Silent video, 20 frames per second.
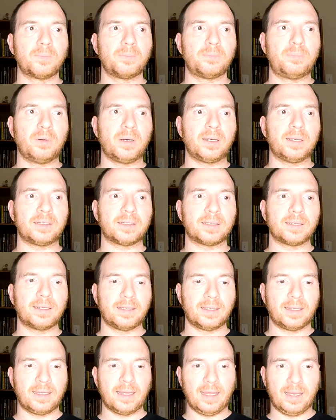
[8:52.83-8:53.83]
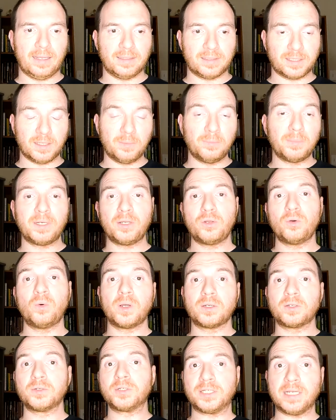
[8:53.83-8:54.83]
But as somebody who
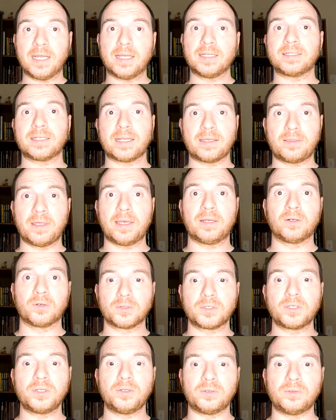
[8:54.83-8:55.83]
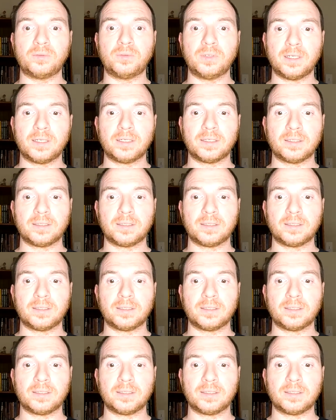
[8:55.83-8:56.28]
understands a thing or two,